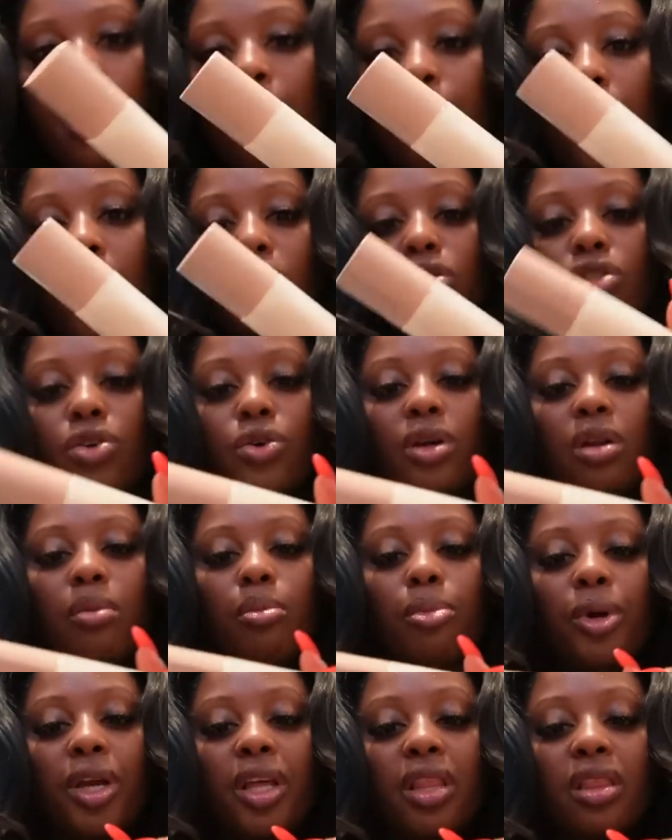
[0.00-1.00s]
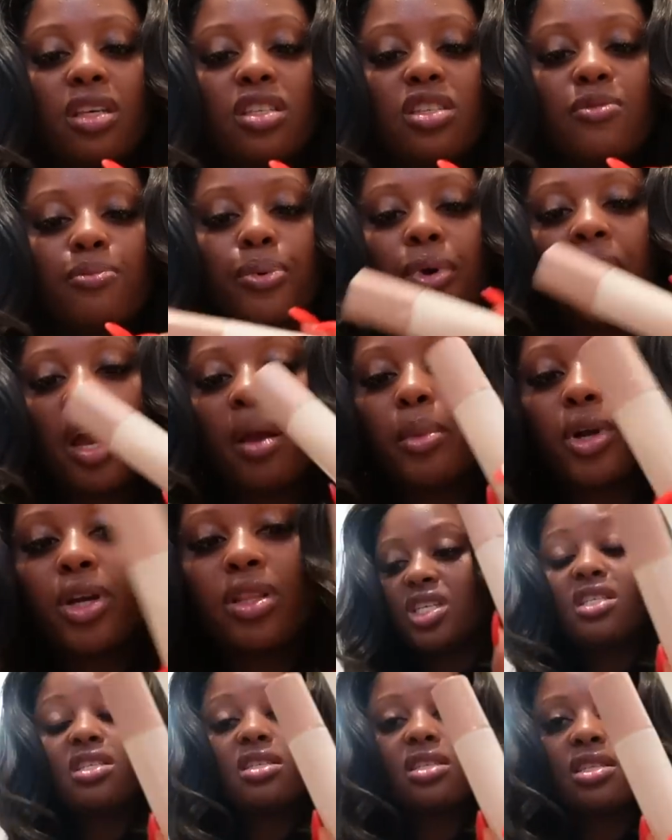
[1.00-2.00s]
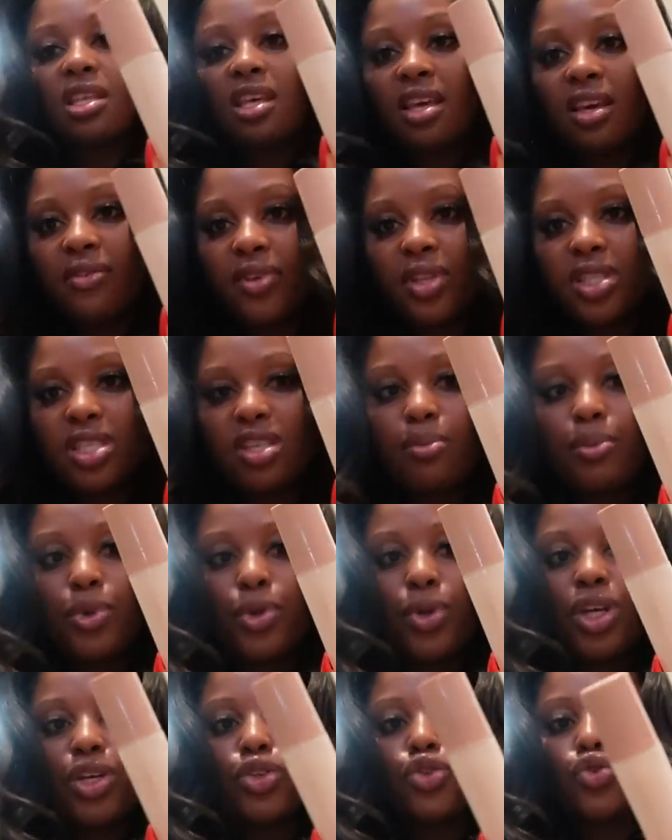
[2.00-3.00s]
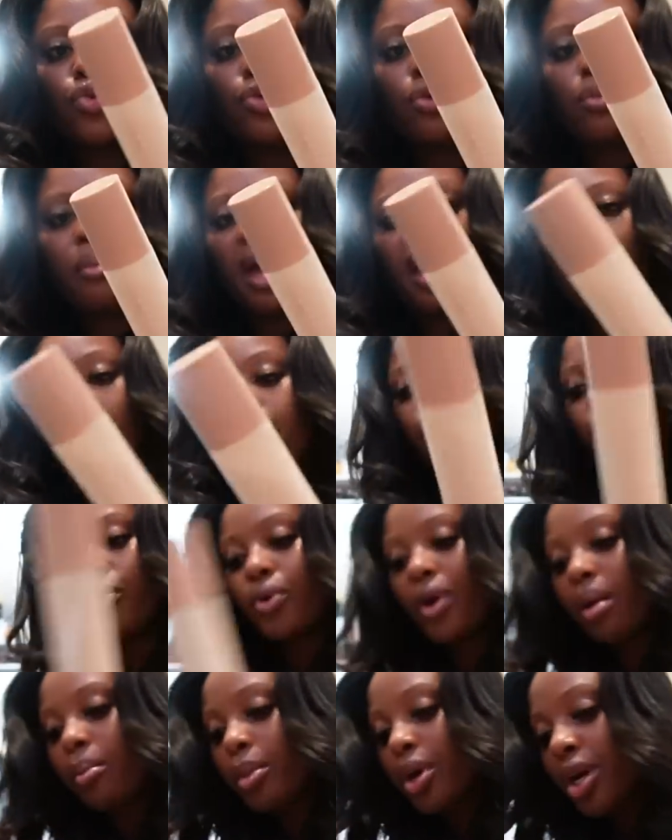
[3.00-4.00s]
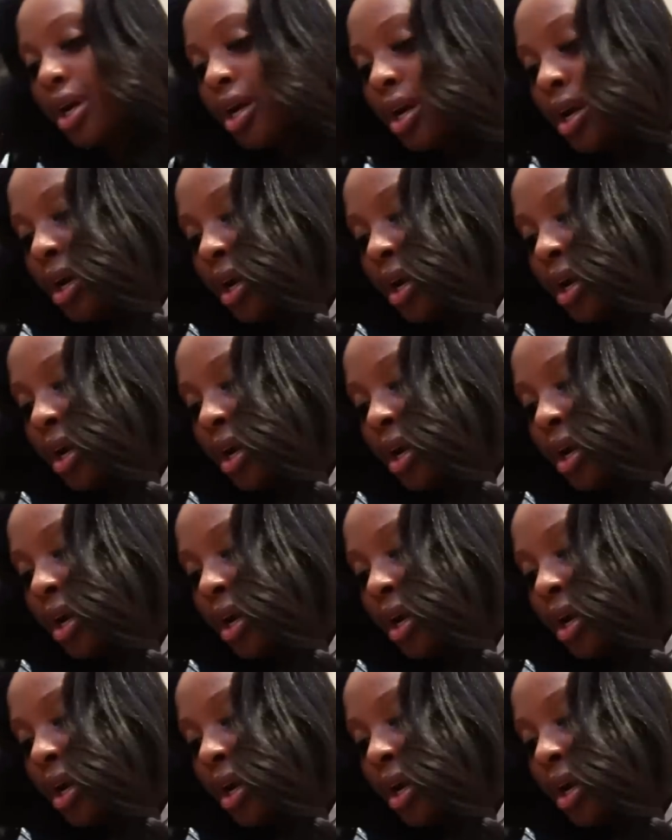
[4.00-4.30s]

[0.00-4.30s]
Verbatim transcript: I'm also going to bring this primer. This is the Fenty Beauty True Matte Primer.